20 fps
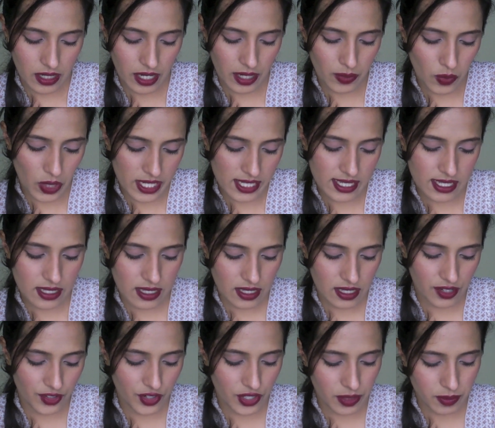NYC
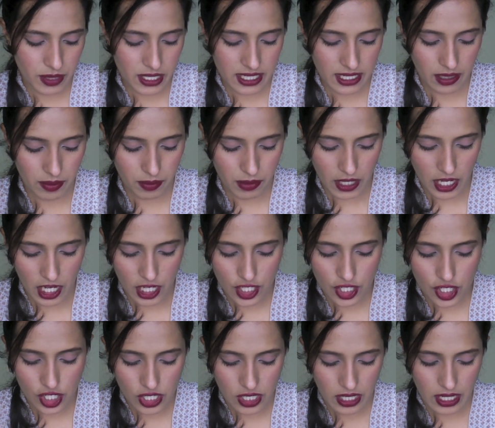Cream Stick Blush,
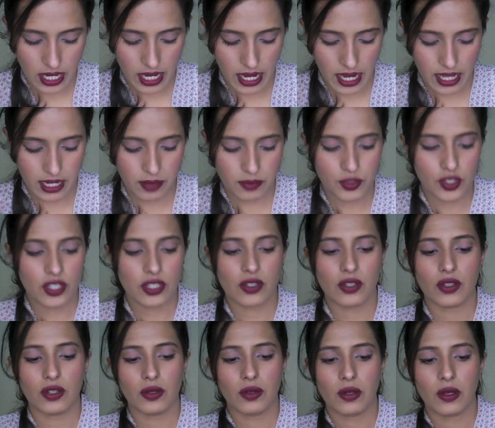and I'm just
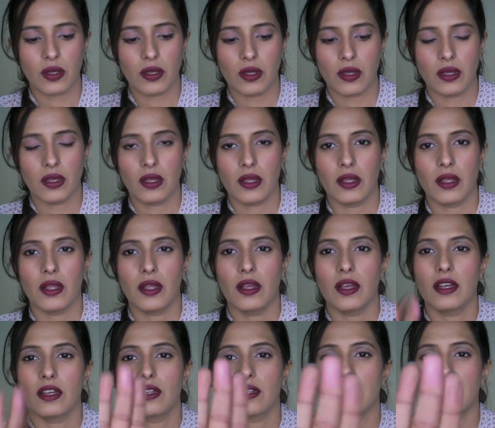gonna
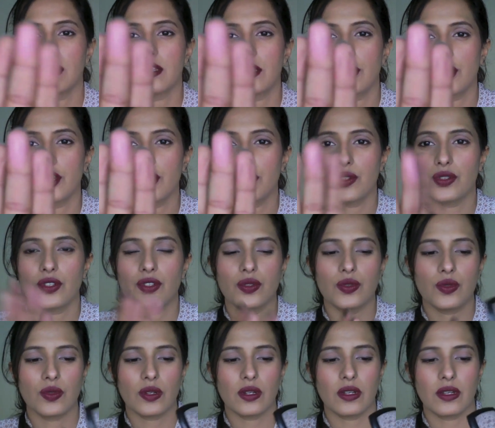show you